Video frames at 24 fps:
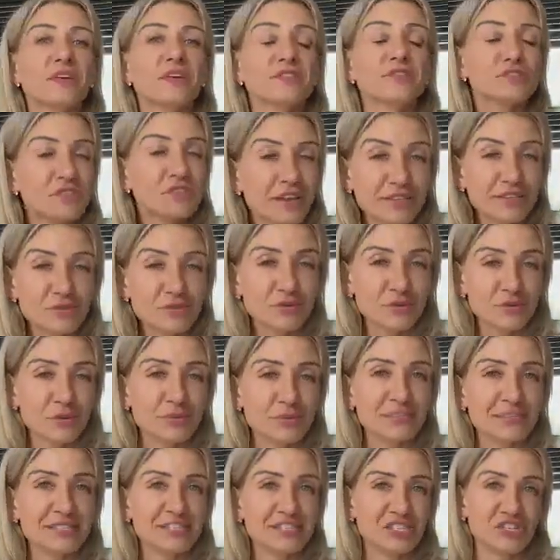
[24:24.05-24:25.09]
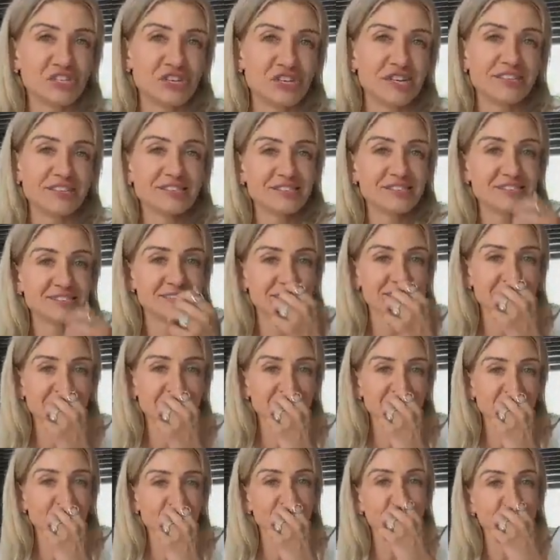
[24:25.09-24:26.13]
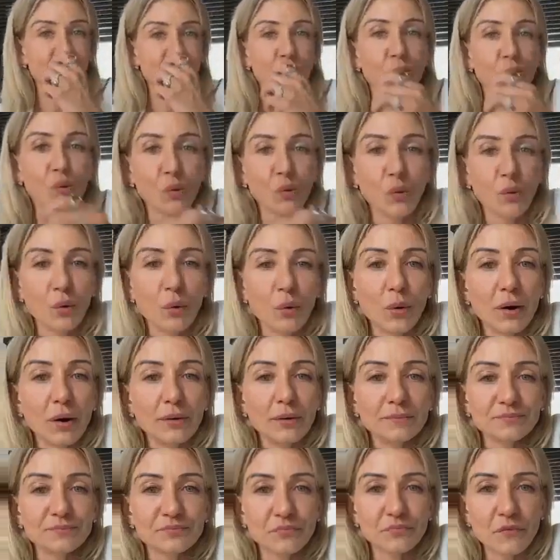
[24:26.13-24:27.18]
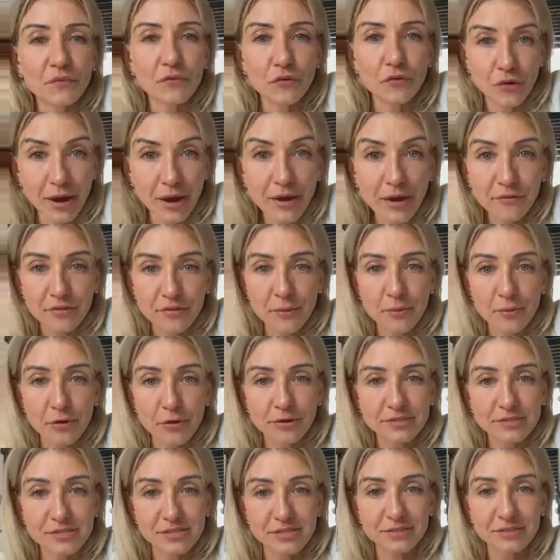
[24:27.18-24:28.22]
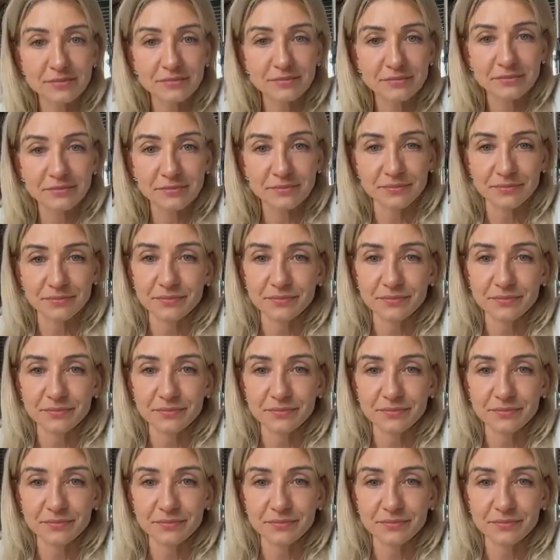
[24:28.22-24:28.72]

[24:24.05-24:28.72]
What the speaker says: So that's what we would suggest for a healthy person.